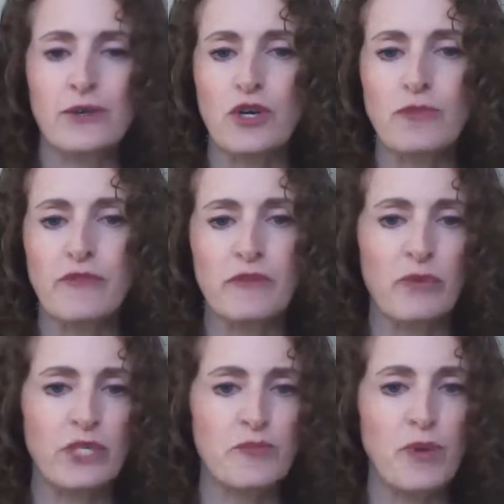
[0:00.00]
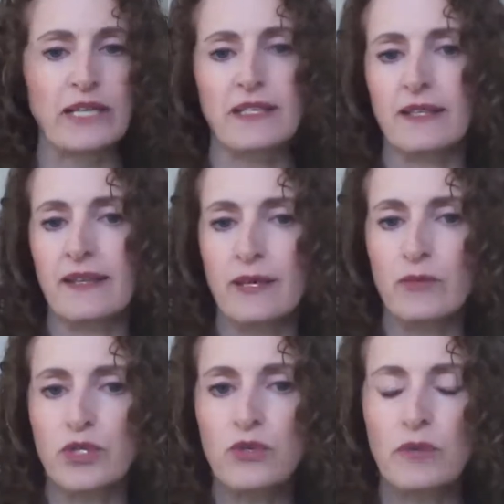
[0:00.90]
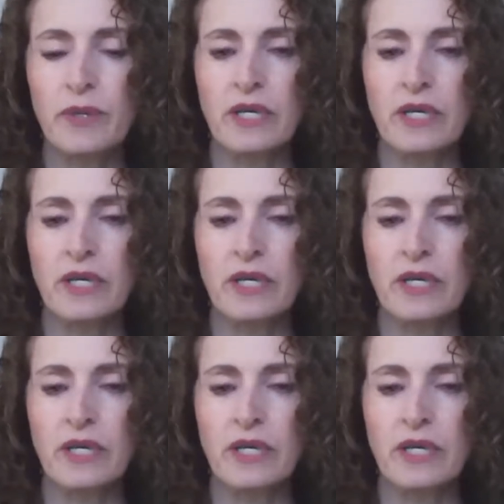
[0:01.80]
jump off a bridge practically, they would do it,